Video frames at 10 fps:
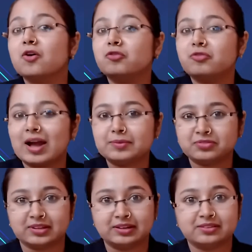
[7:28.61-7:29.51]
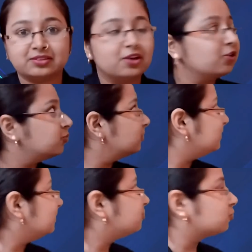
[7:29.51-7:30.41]
5 cents. So
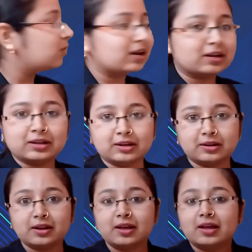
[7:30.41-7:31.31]
these 2 are clear.